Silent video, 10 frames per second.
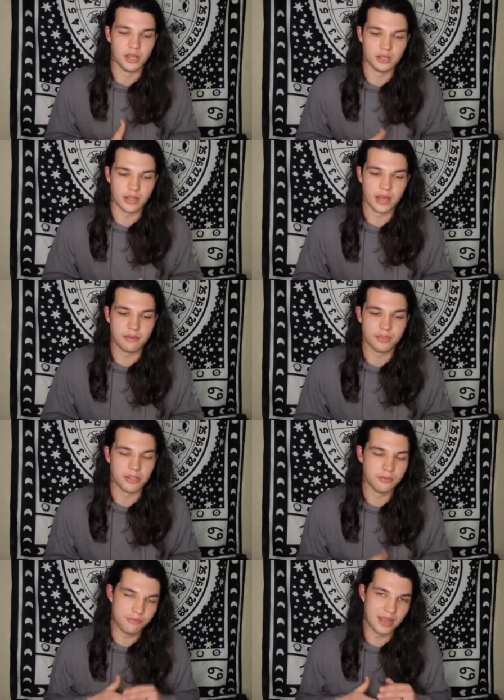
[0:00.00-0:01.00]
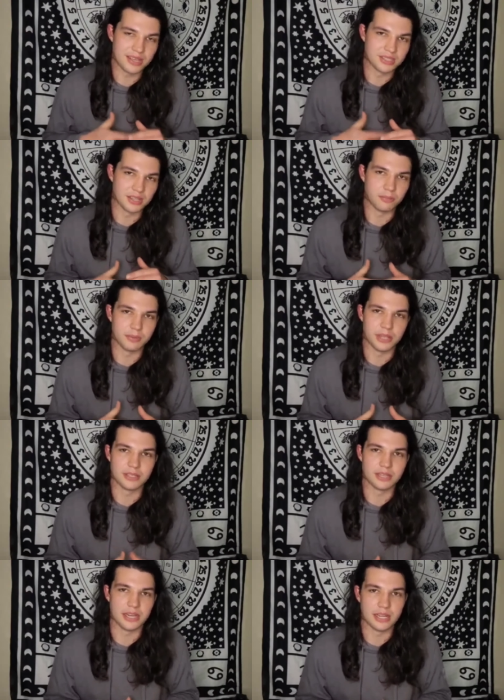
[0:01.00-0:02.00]
a lot of the effects that the
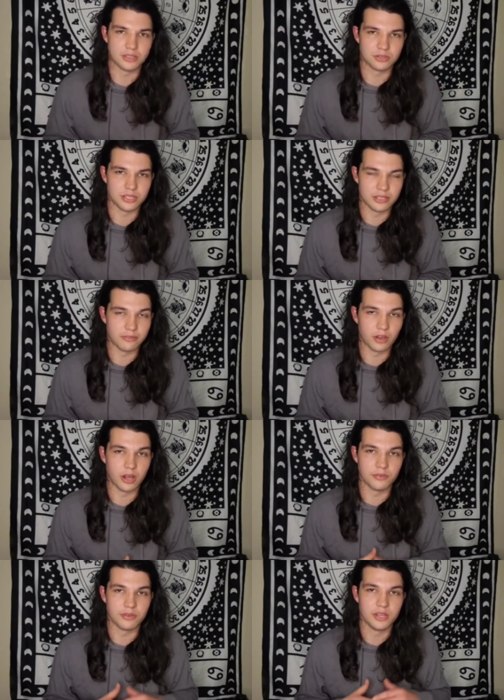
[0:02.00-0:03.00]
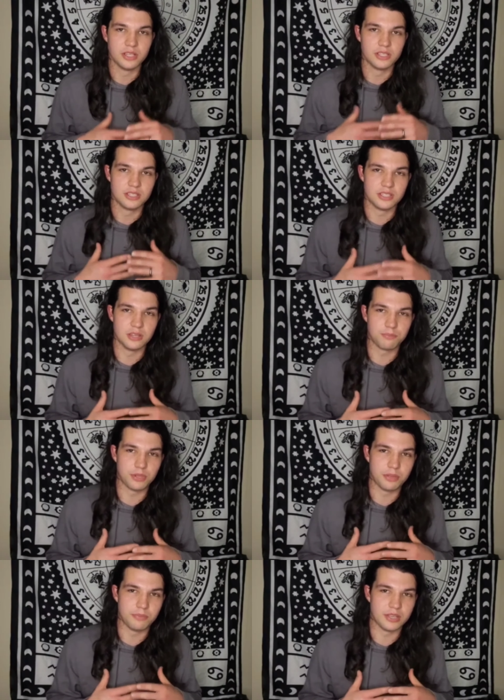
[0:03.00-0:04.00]
plant can actually give off
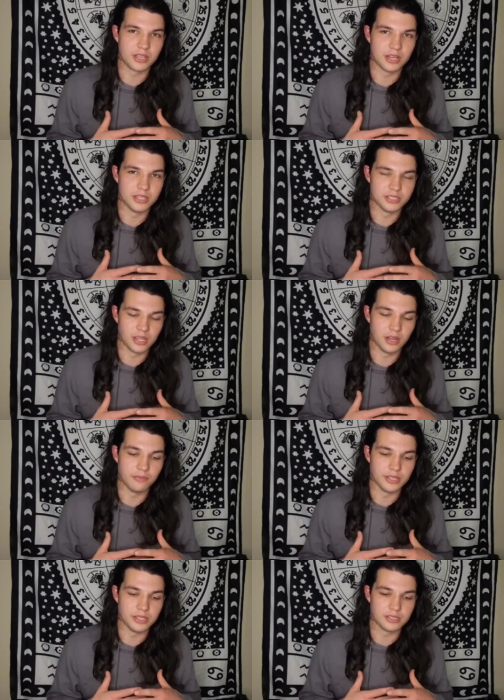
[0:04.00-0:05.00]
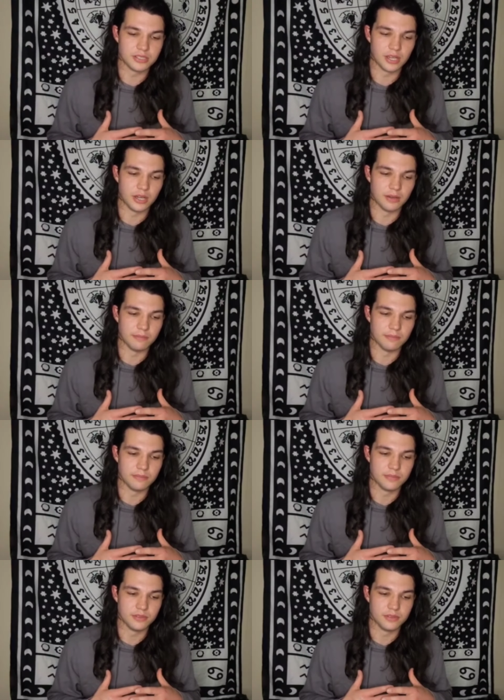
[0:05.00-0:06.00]
simply because of its um,
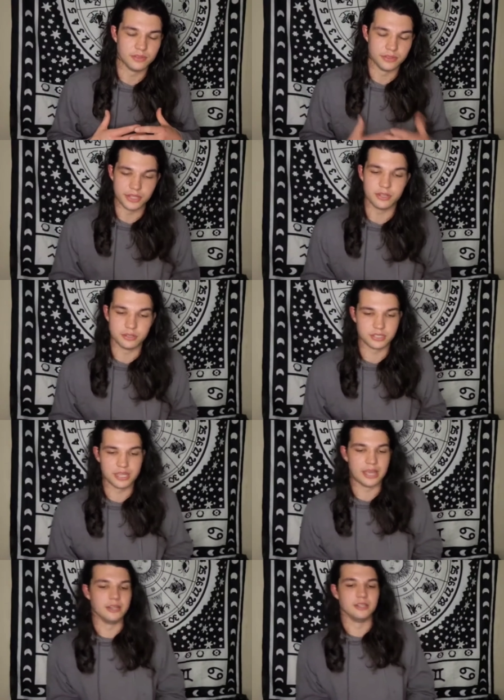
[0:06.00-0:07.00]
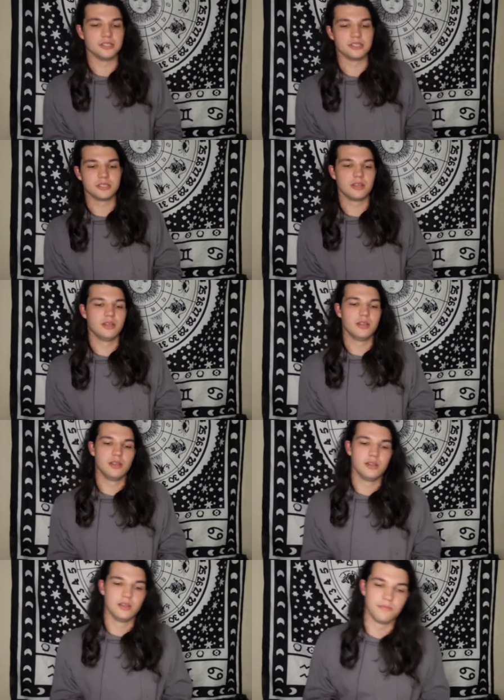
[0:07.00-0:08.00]
legal status
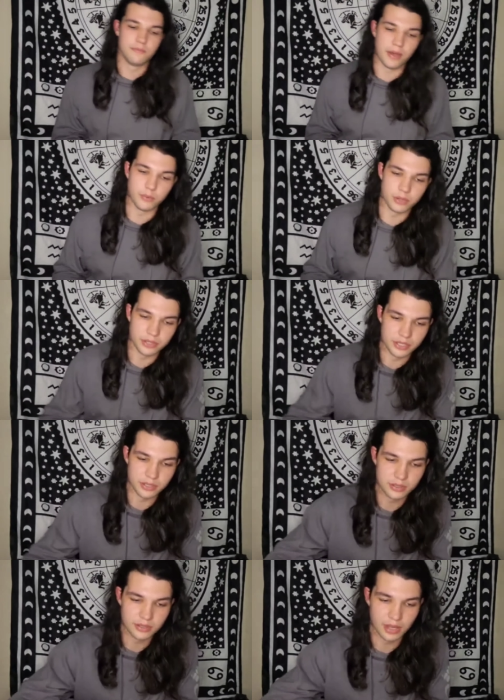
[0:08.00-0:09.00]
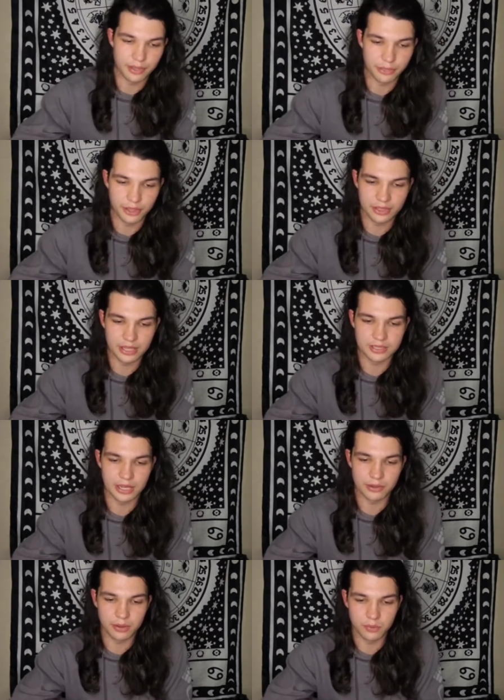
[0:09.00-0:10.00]
federally. I think that's
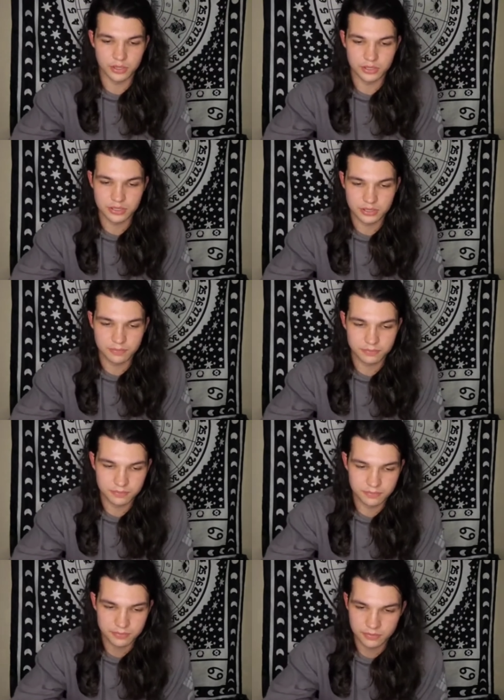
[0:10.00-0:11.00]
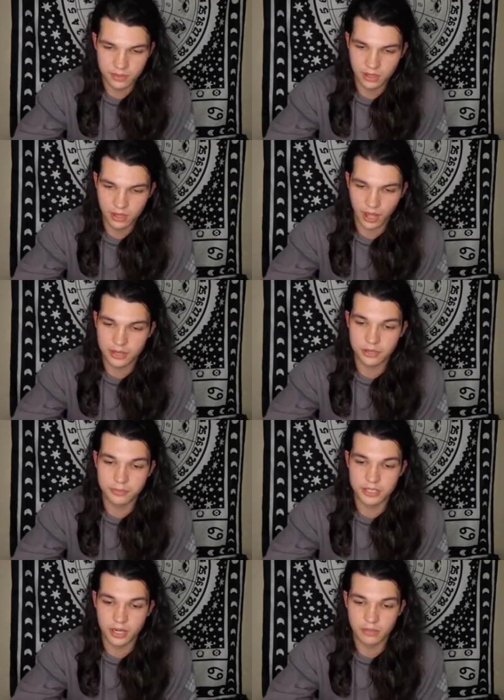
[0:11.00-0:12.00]
how that works. I
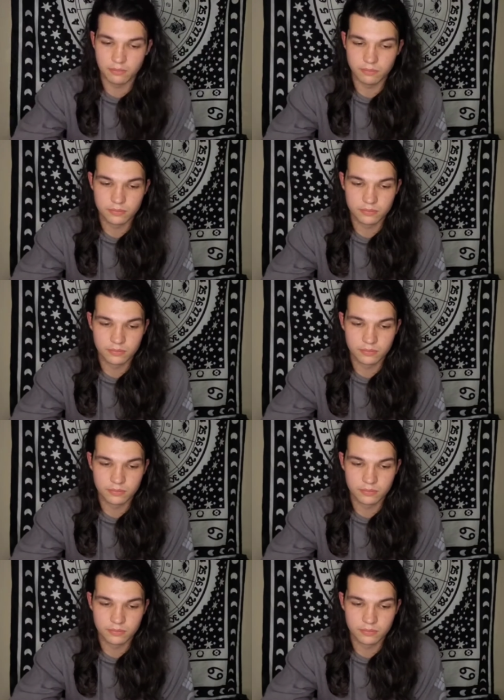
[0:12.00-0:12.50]
could be dumb,